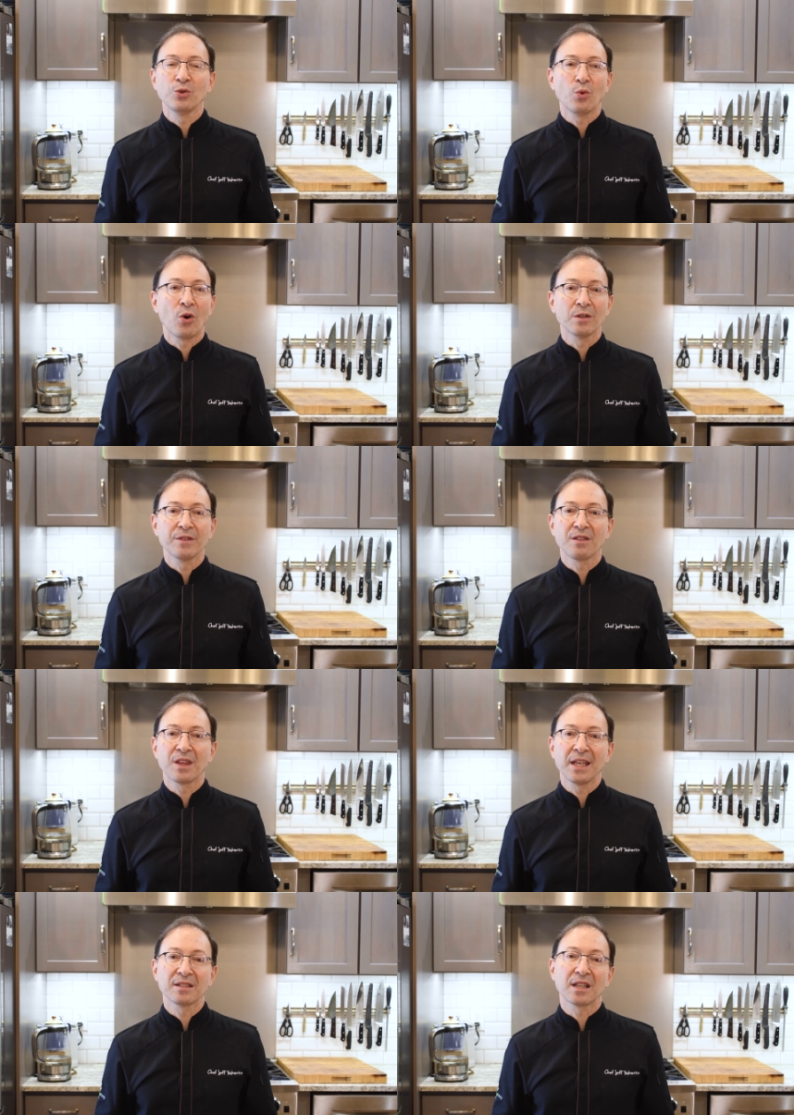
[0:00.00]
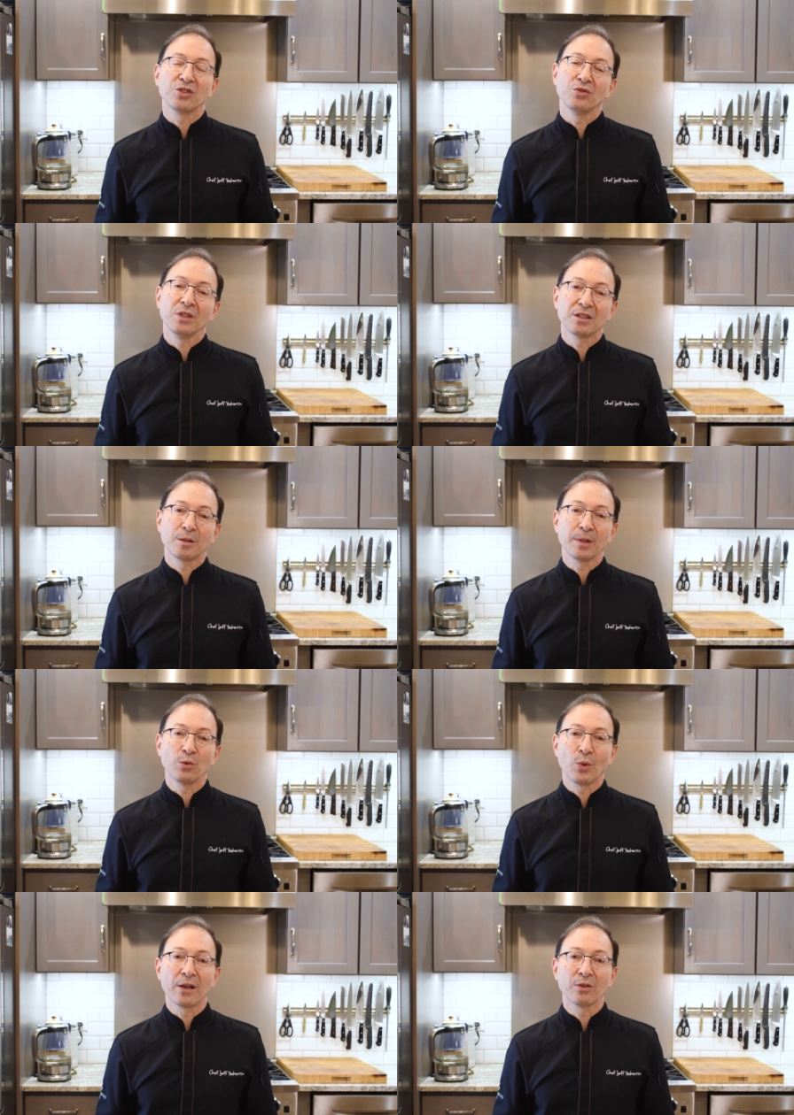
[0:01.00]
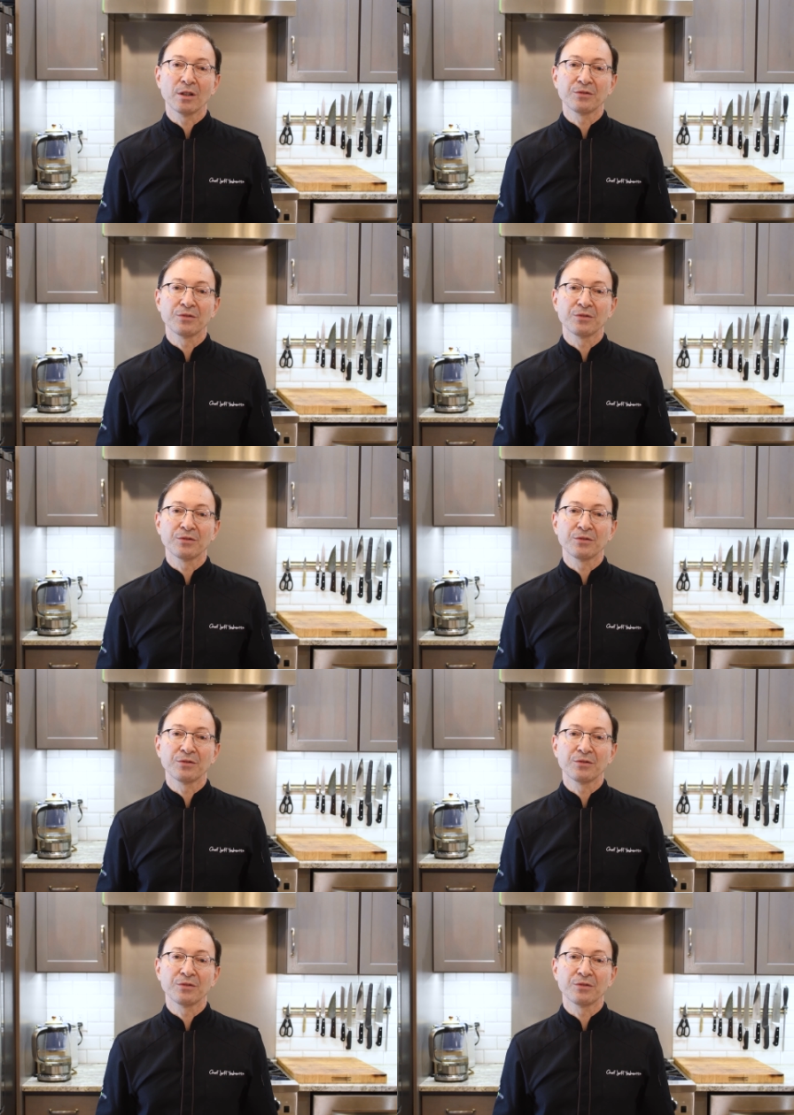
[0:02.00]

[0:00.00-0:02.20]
all of the things that you need to be aware of